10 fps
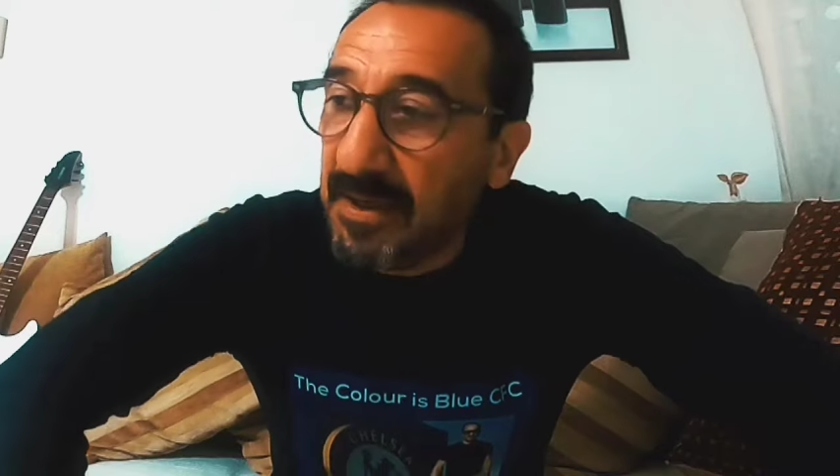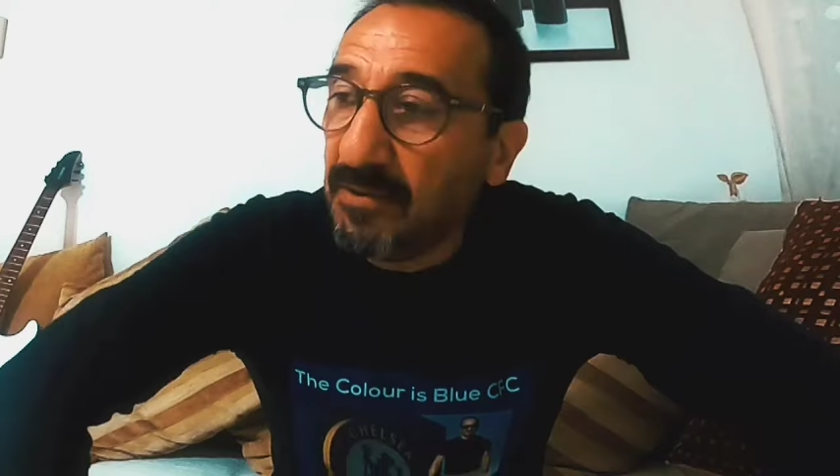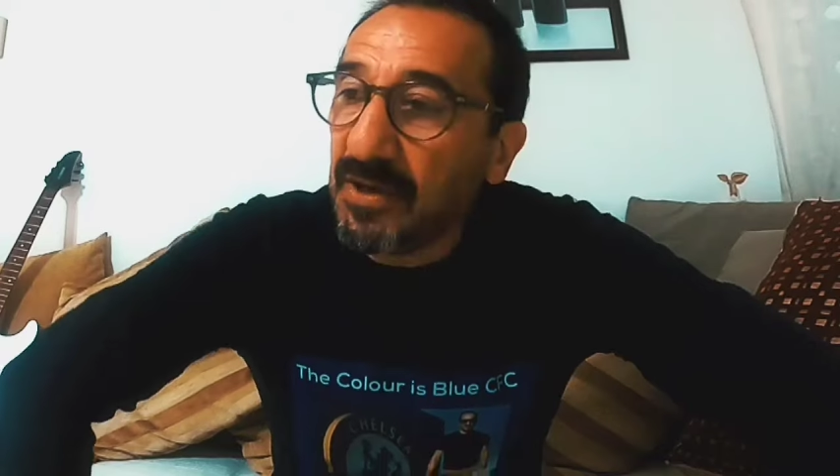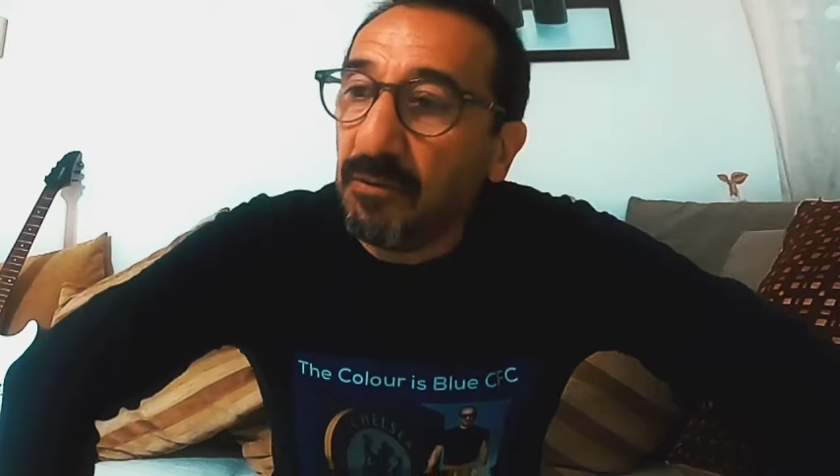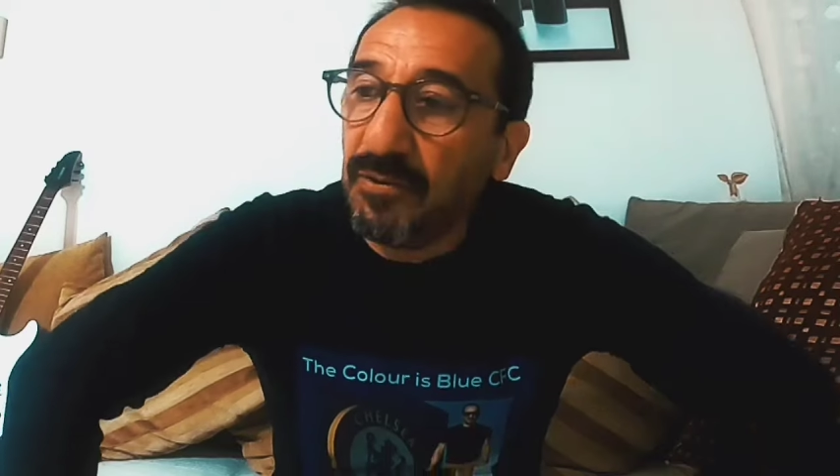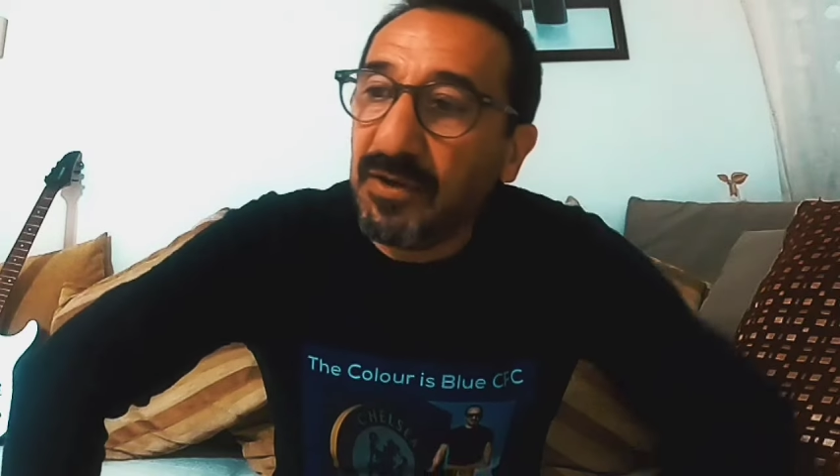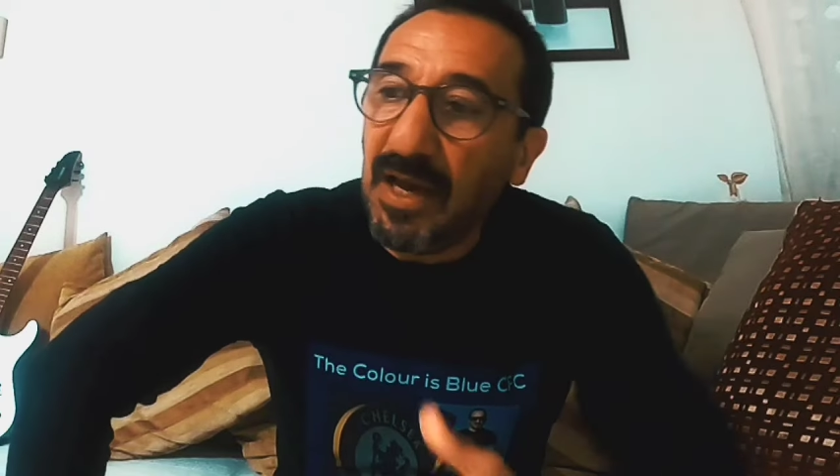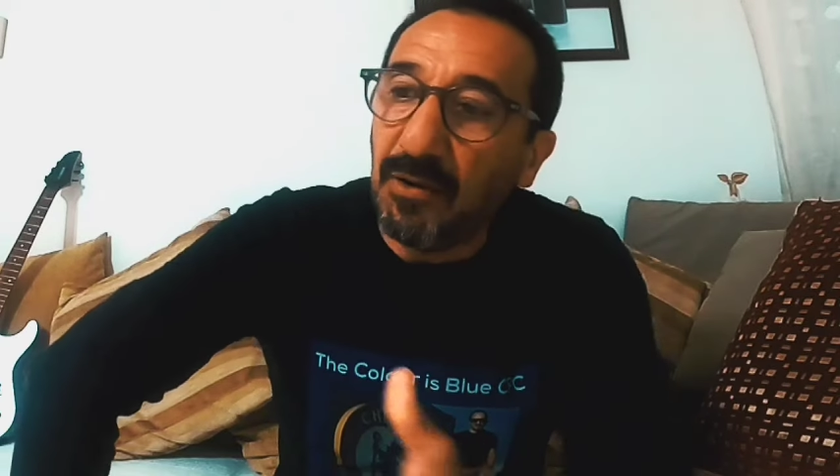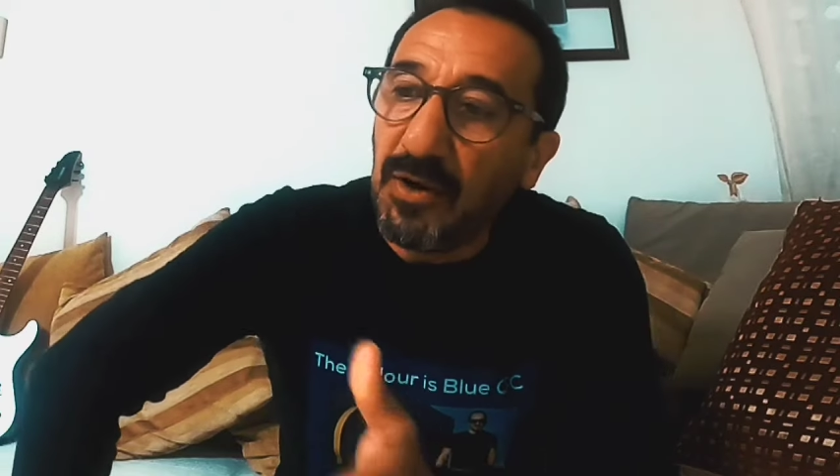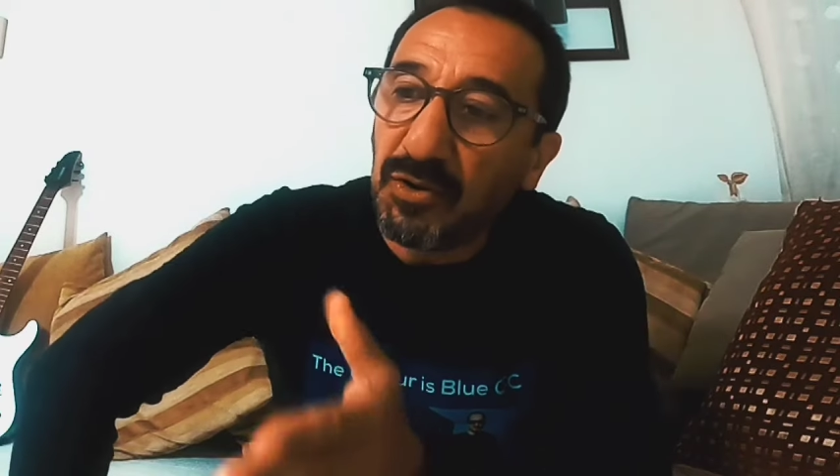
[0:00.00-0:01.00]
Because I would
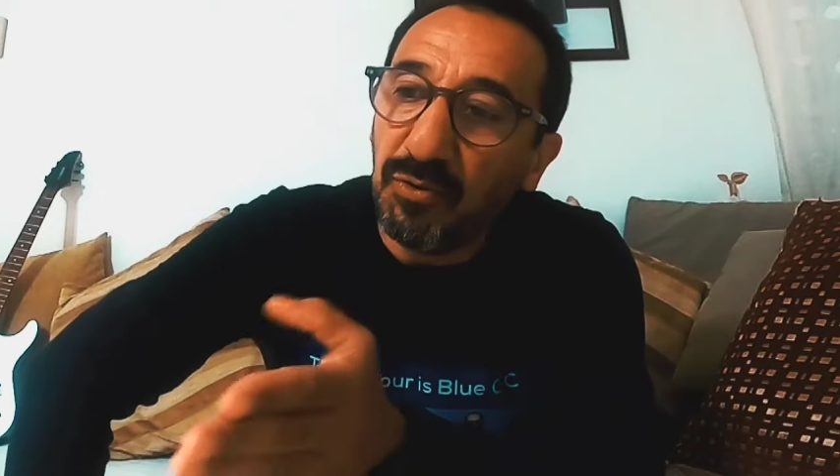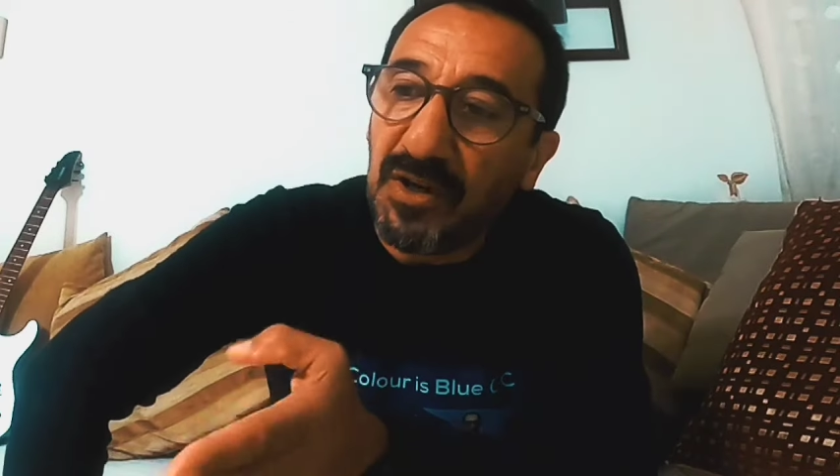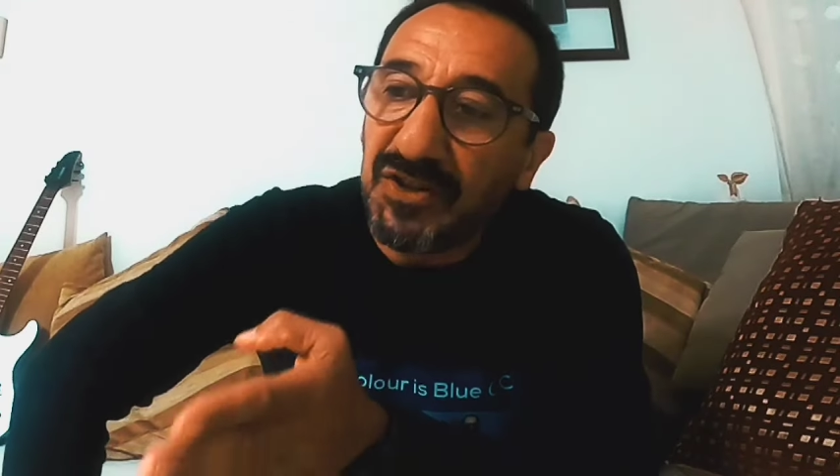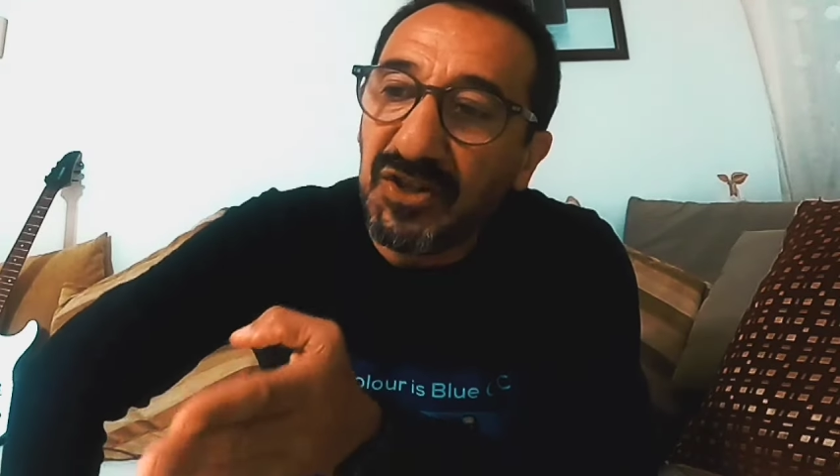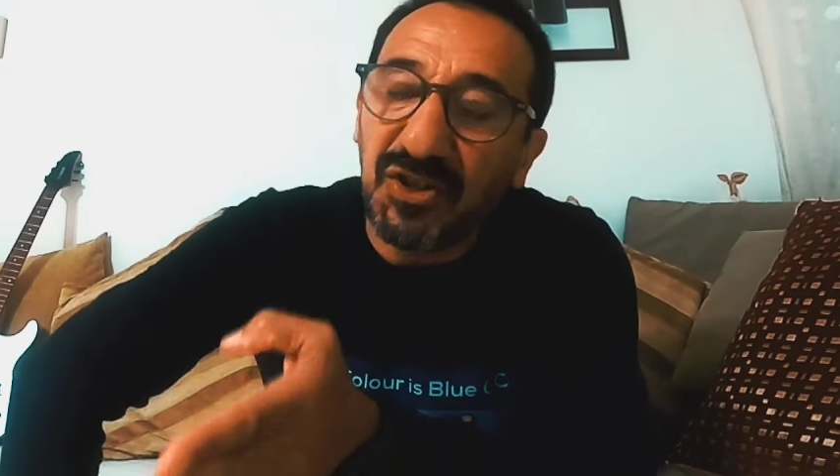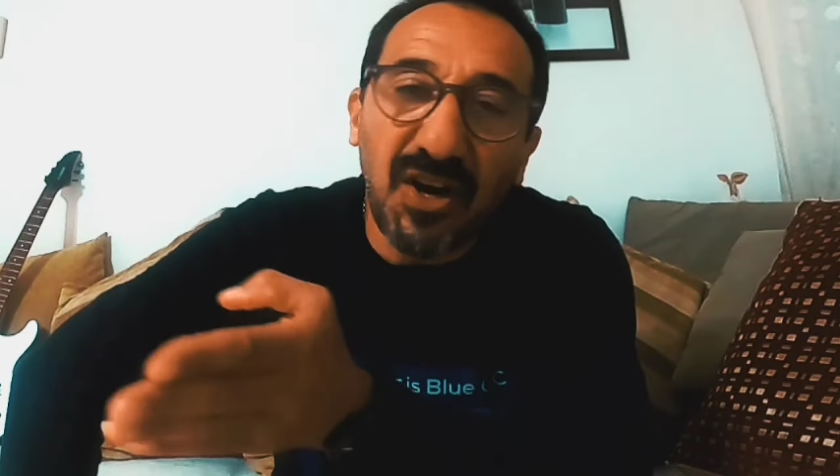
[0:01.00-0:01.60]
tell you, as soon as he